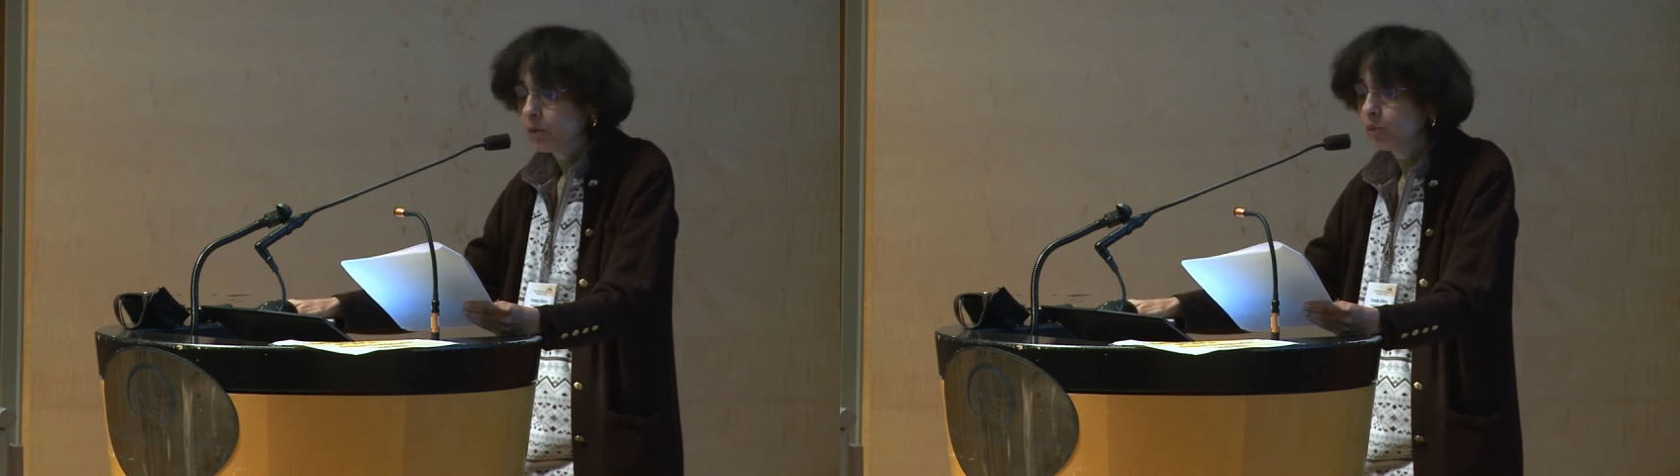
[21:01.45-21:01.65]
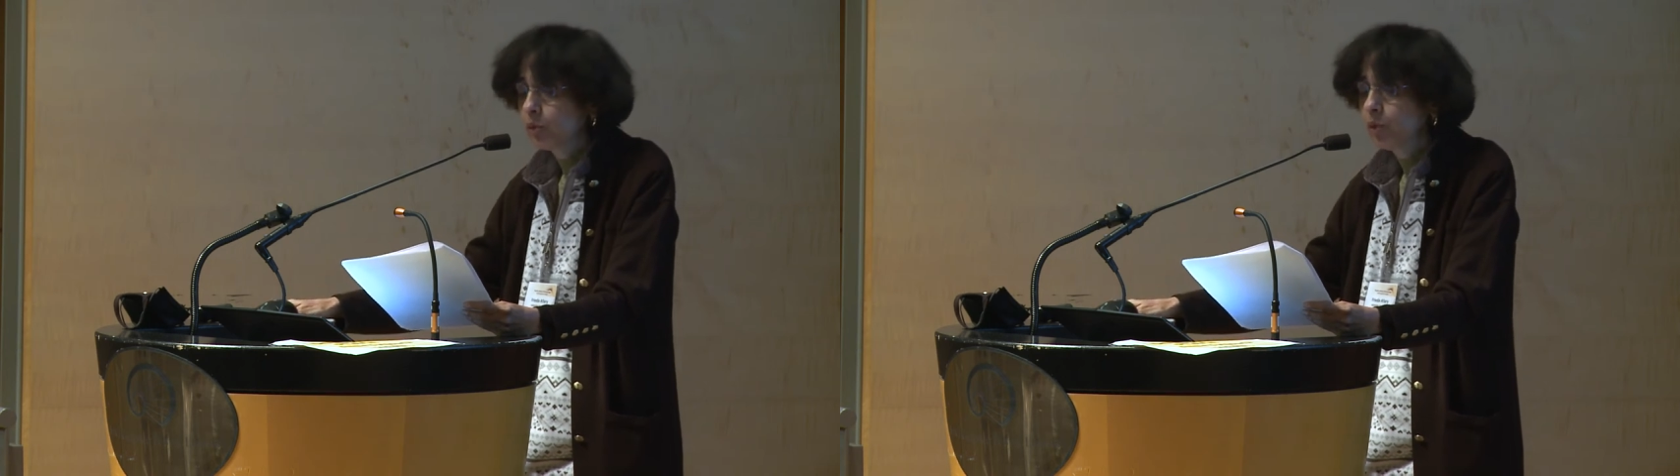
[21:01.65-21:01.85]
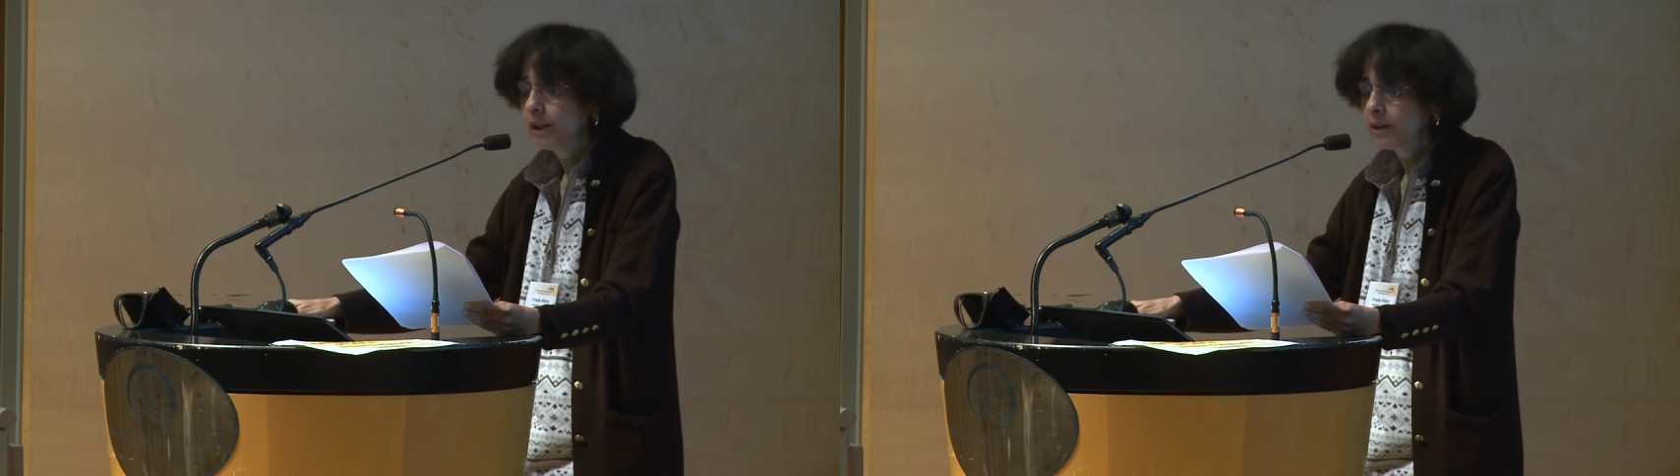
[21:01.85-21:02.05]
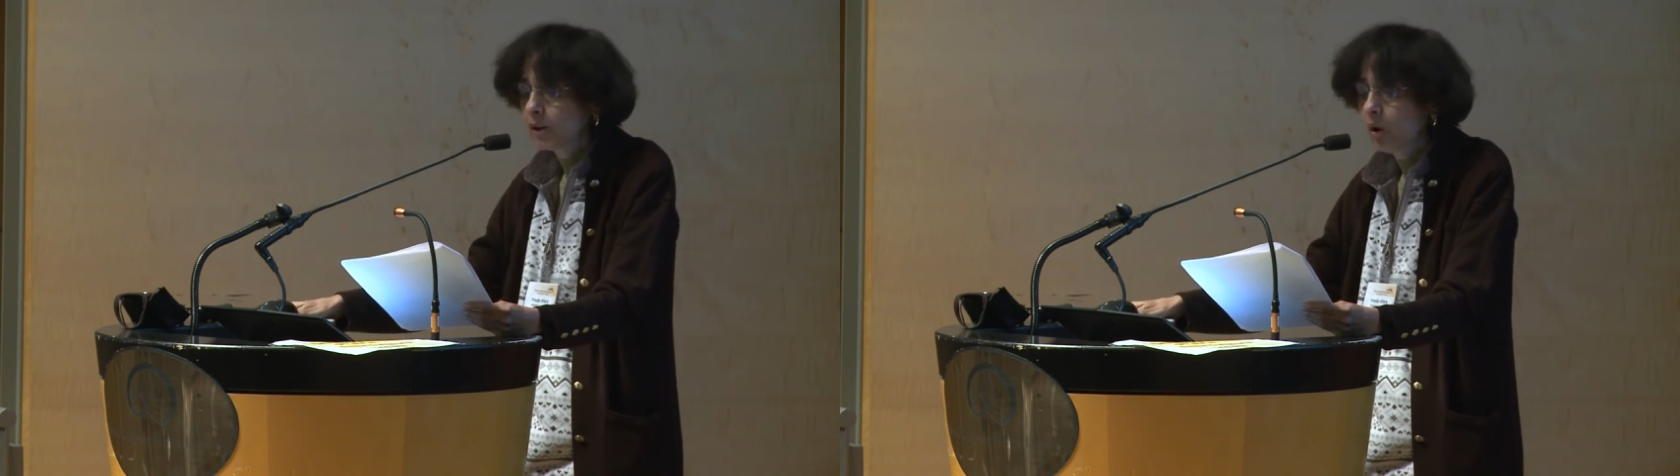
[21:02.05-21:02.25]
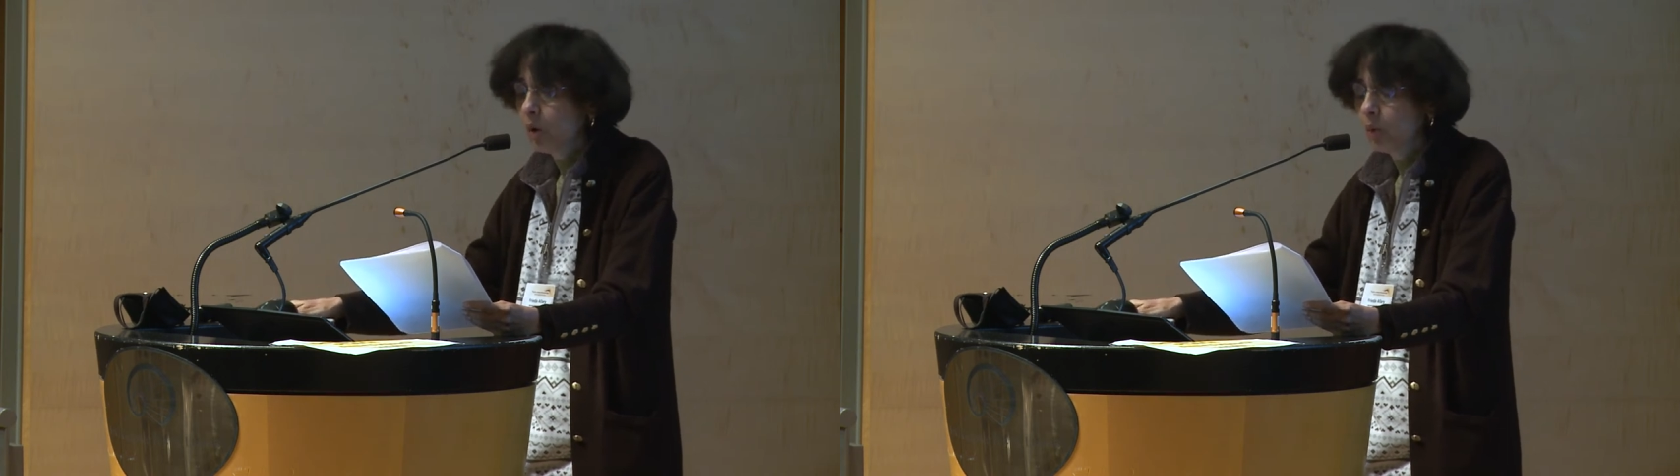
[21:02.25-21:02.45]
ruling the
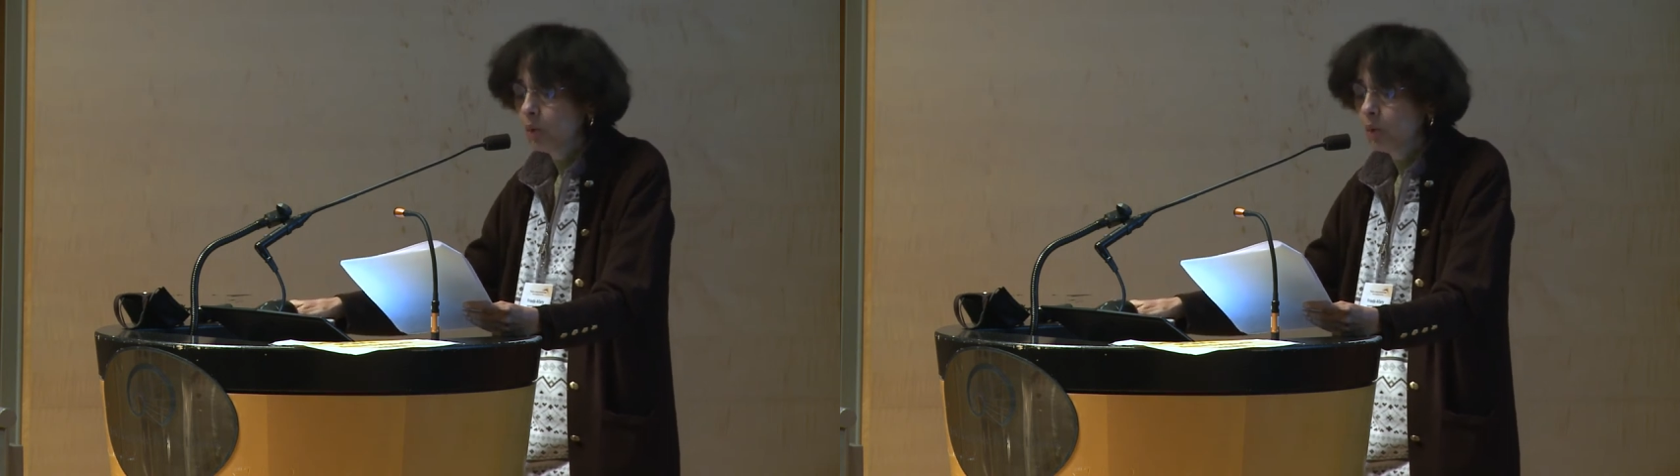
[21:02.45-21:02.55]
whole